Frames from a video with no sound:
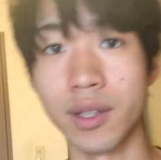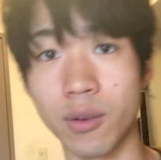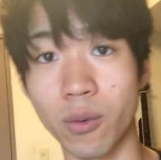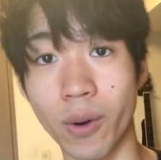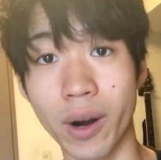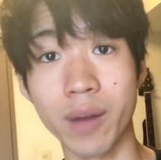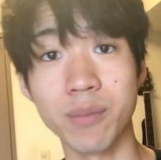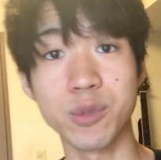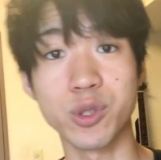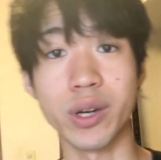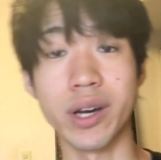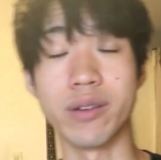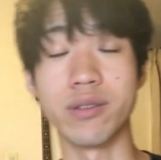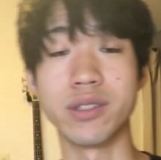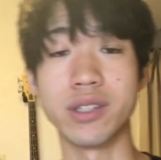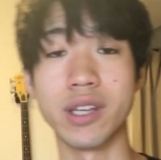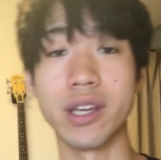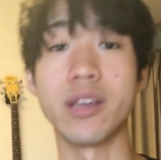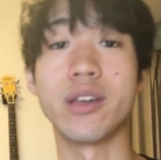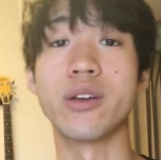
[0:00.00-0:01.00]
What I'm trying to
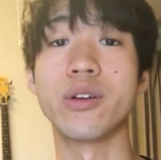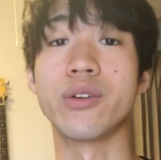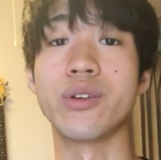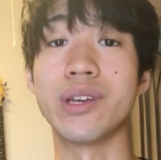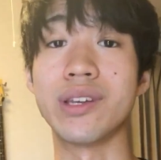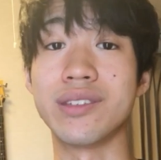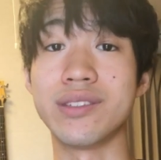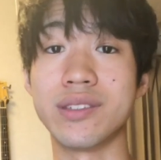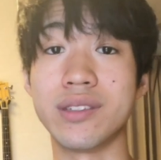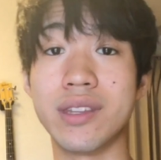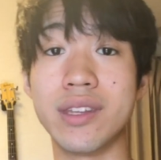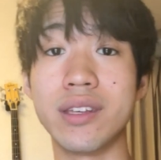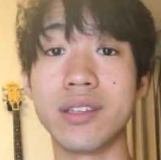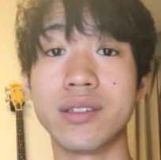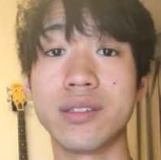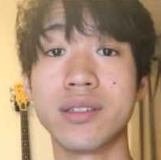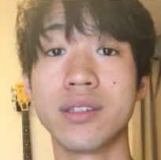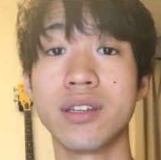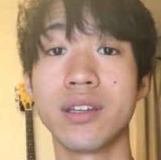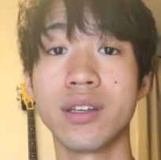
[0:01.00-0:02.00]
say here is
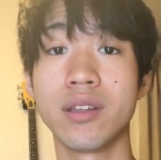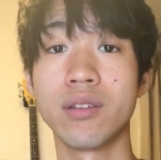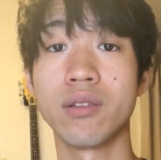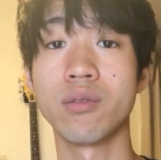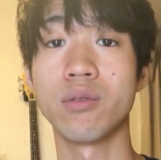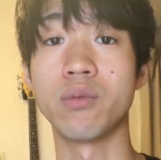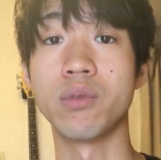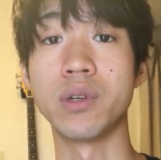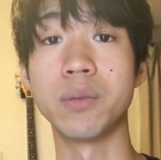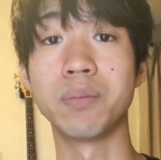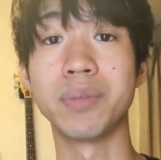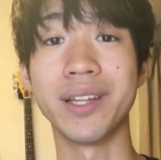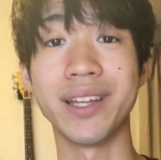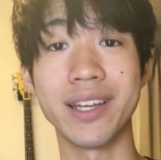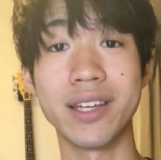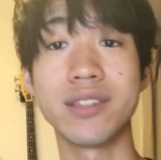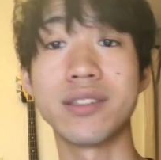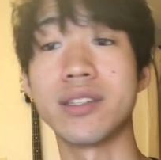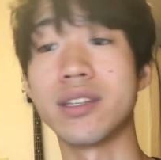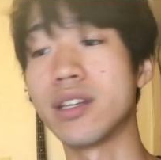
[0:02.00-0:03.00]
this
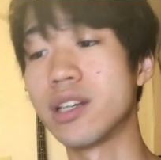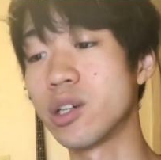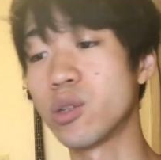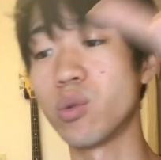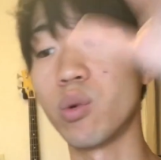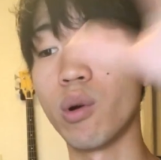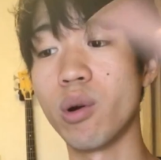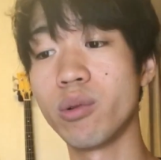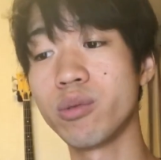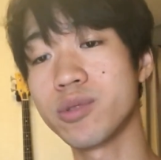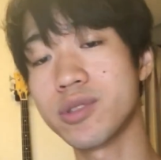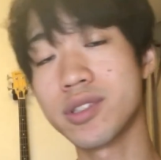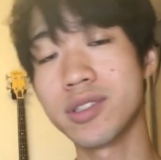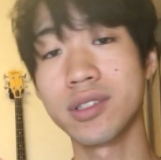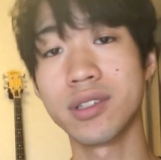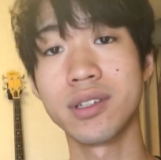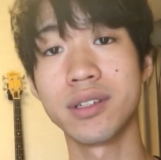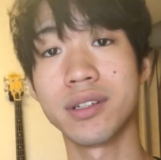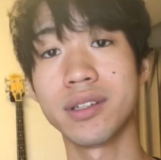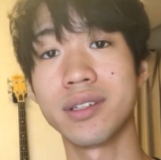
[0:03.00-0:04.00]
replacing quotes
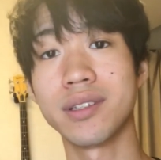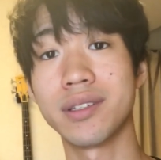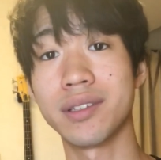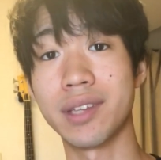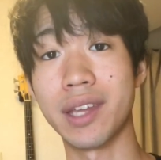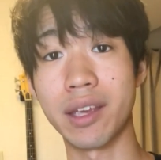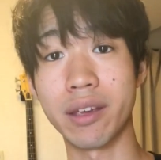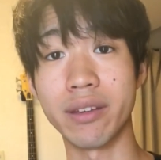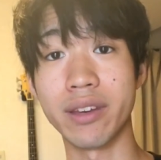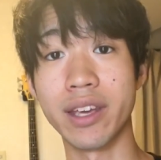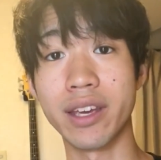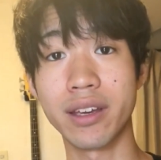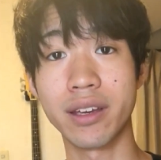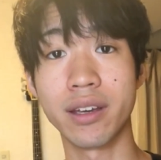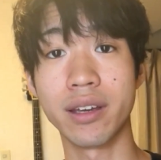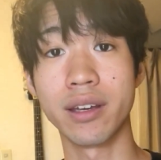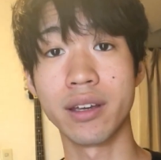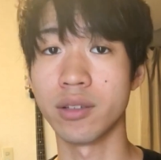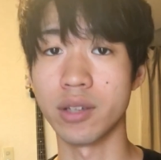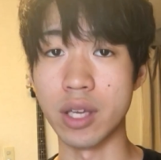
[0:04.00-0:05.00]
technique
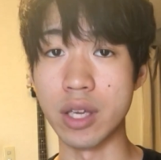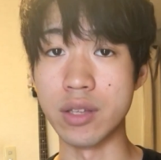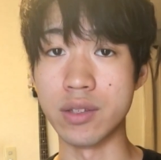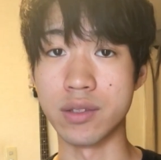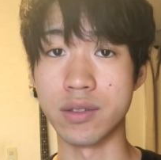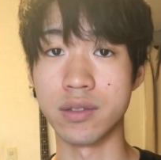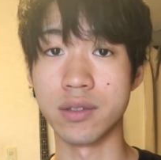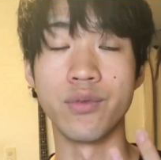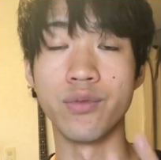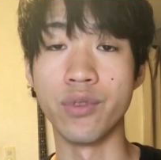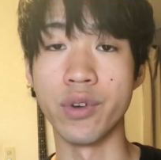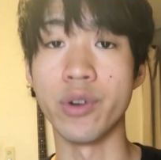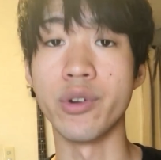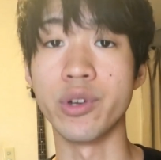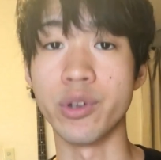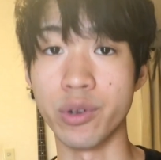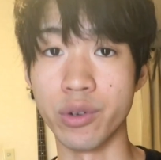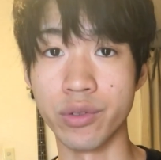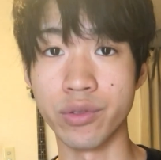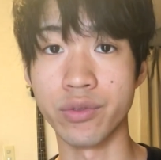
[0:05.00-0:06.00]
is very
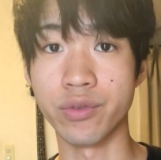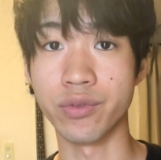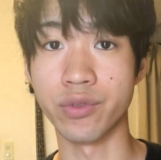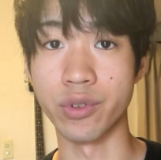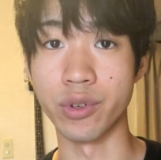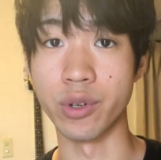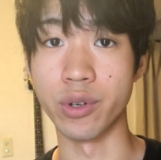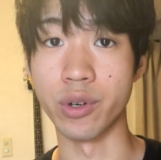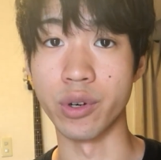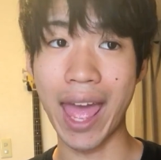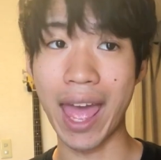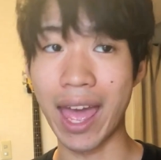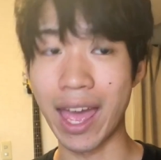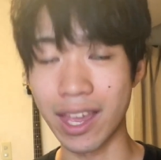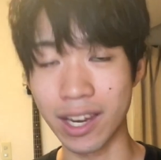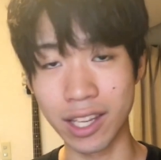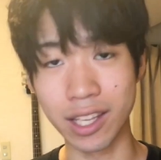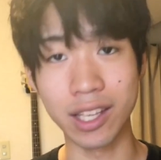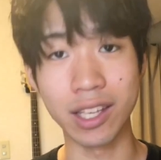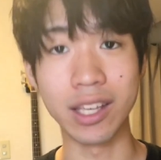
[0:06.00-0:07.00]
good for
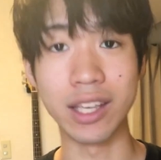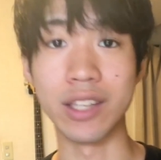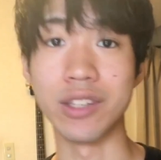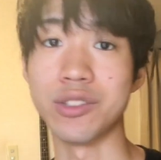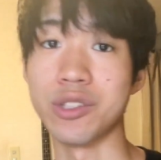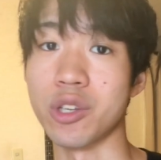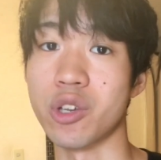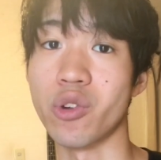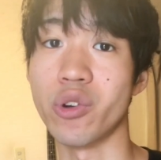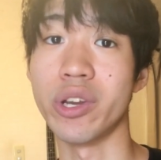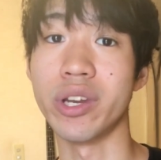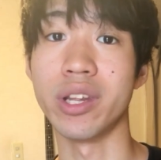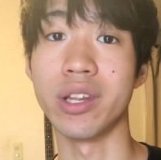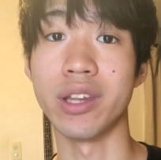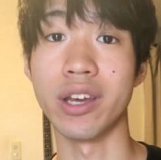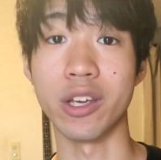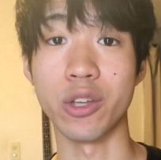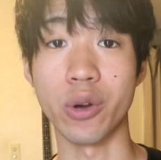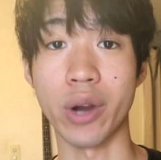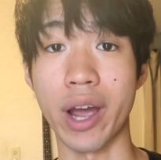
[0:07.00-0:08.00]
any insecurity
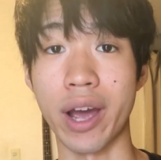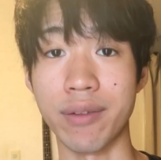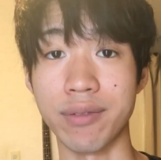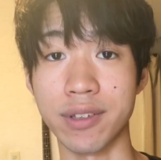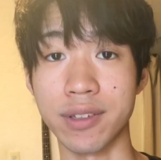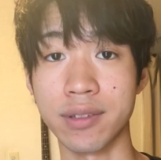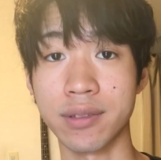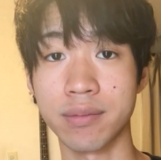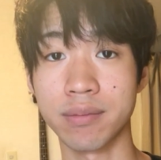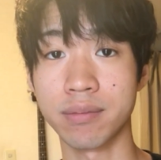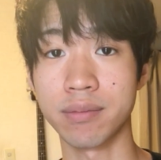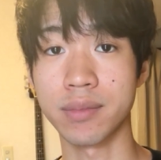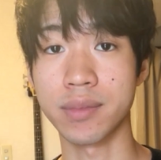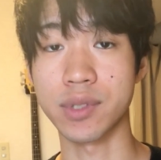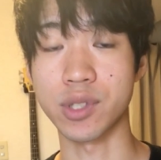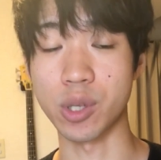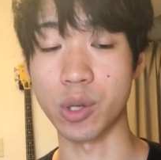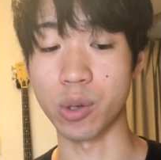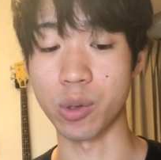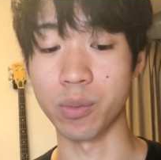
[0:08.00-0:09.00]
that you're having.
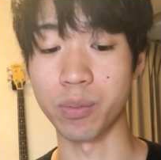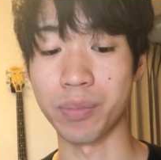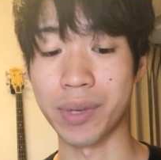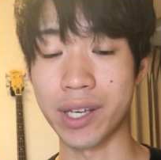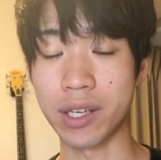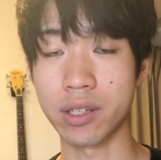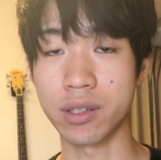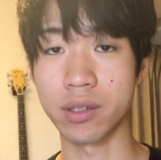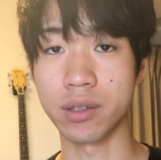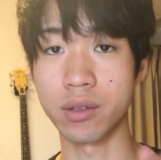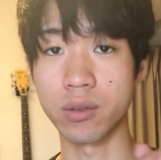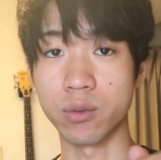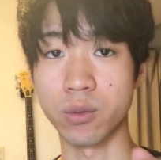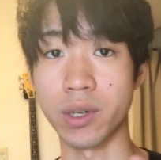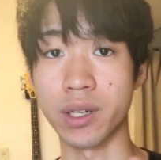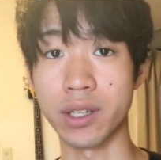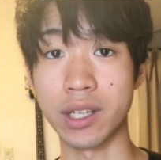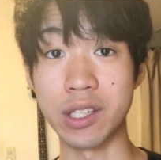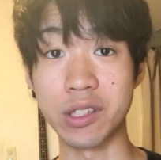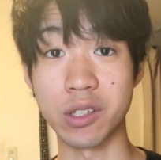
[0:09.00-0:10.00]
So pick
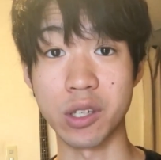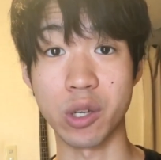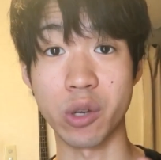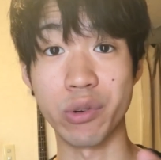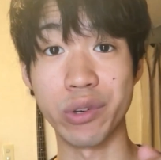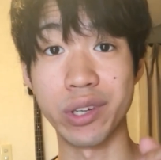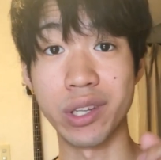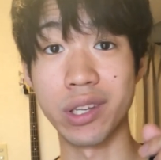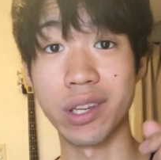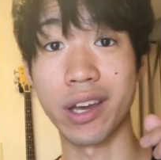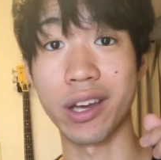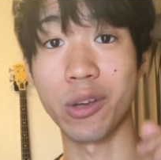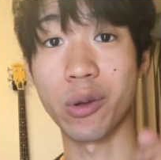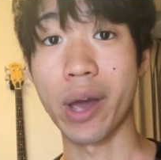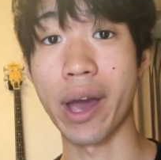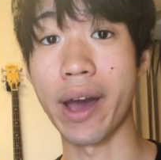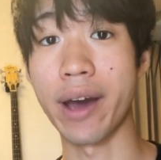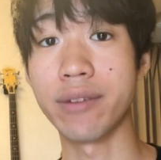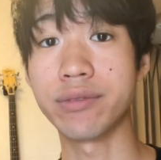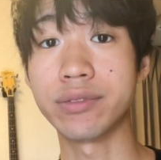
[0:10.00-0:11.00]
one insecurity that you
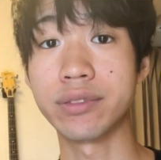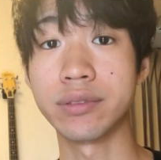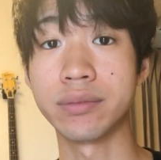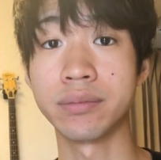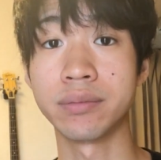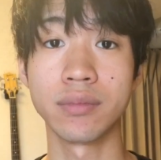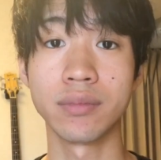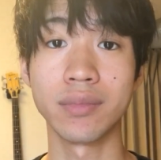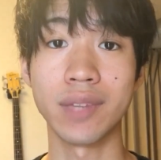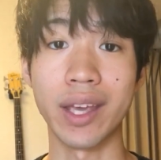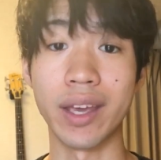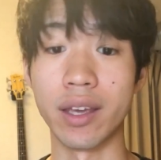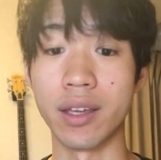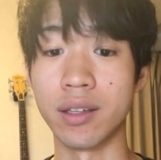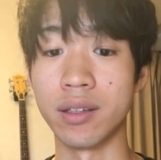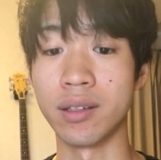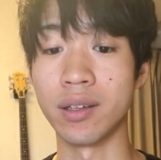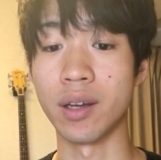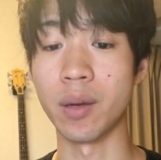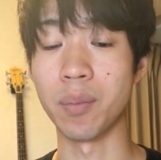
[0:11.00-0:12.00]
have
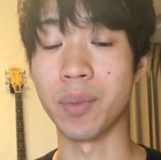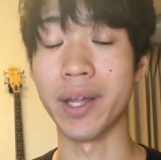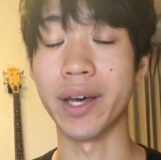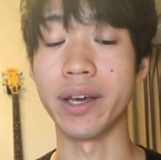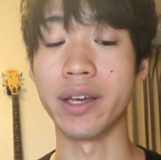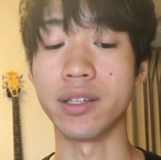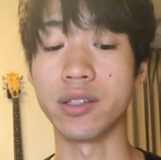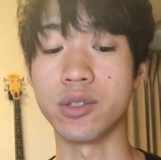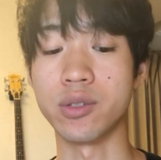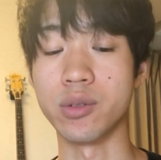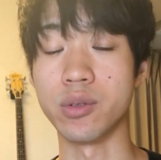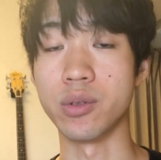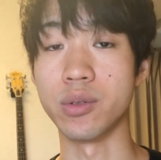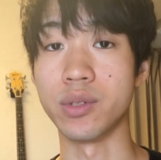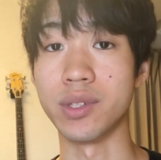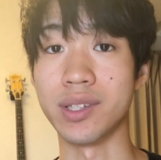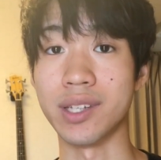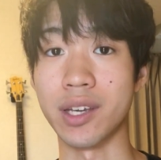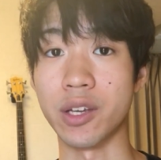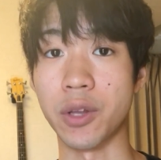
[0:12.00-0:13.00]
and apply it to
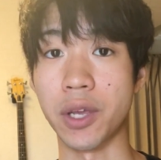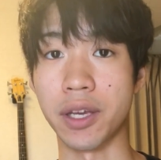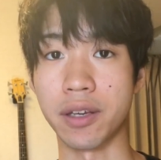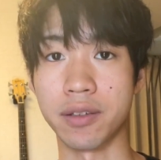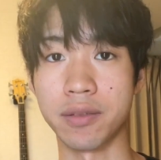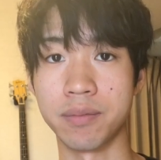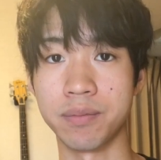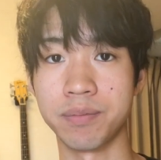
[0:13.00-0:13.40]
the technique